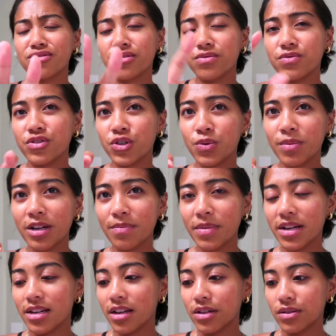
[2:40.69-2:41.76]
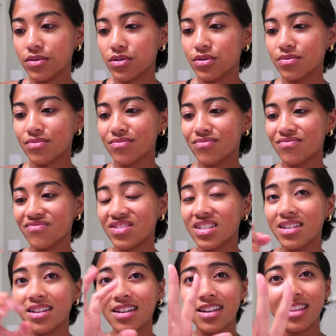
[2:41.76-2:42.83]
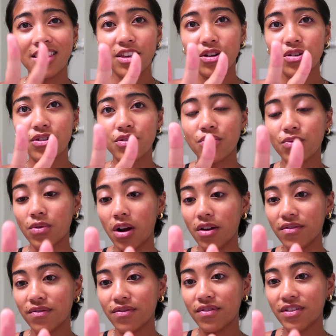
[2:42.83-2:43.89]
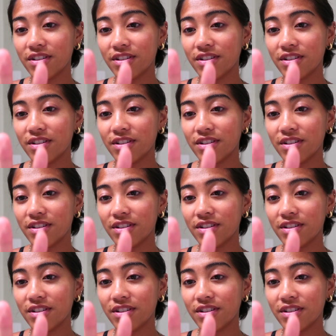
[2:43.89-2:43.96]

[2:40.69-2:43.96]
Also, don't mind my nails, they're rough.